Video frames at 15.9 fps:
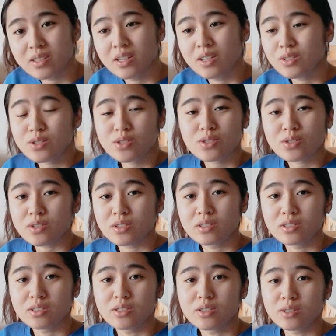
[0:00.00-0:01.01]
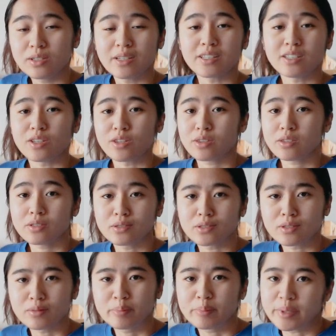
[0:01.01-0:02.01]
he just turned into like a
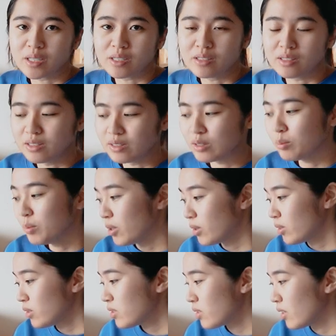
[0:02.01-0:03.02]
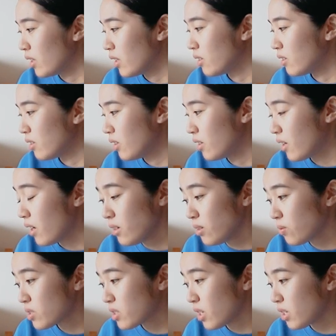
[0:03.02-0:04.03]
third big litter box and it
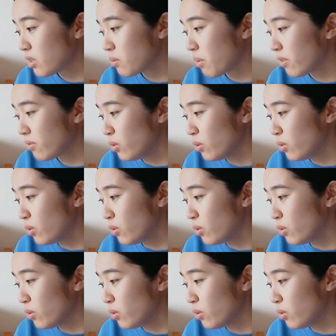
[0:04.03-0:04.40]
kind of stained my